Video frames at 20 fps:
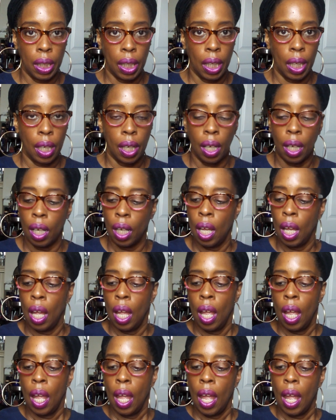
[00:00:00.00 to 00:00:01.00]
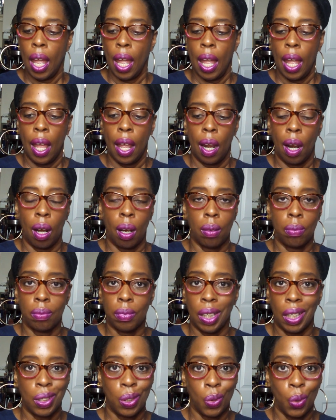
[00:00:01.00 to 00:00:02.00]
there and um,
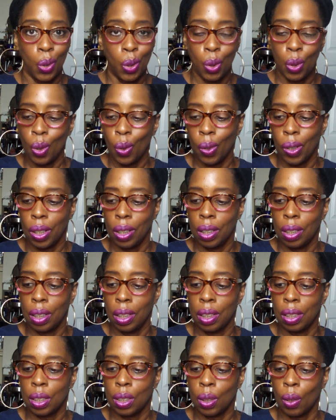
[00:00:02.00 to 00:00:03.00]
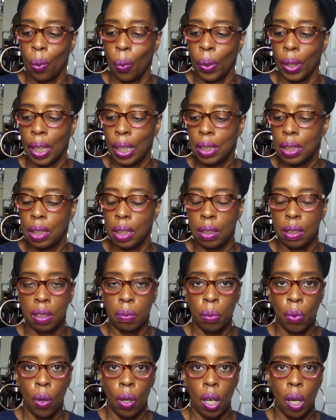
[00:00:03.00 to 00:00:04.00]
that do you no good. So when I see
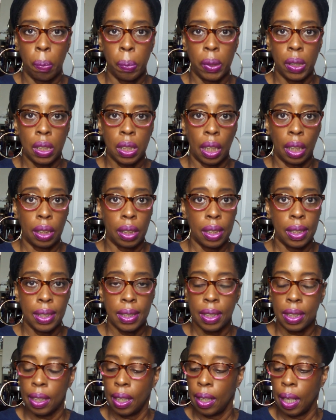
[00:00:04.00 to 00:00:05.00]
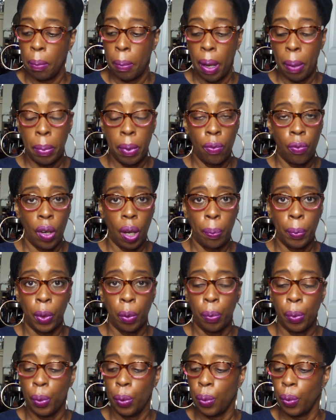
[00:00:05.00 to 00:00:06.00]
small companies like this, and it may be
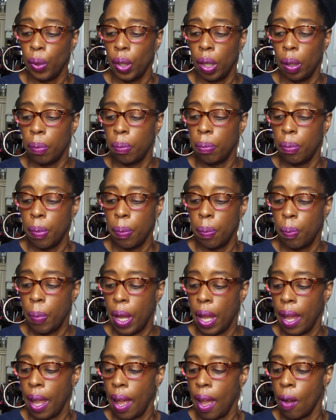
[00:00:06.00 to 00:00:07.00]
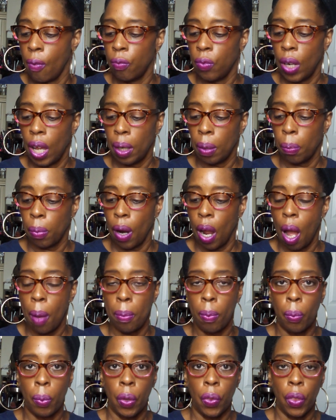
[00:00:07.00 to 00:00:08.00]
reputable, it may have not a
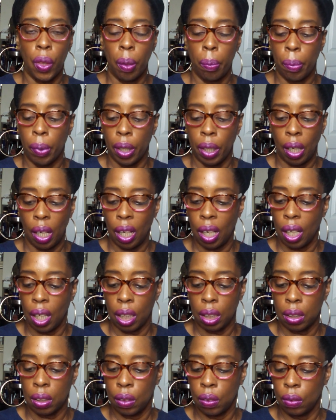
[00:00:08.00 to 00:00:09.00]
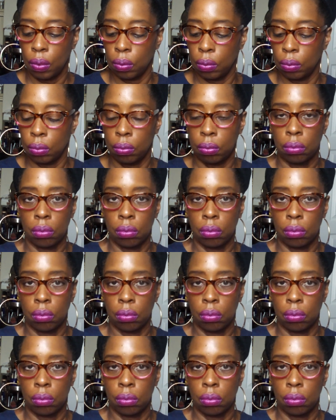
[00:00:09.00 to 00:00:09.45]
problem with it, but I don't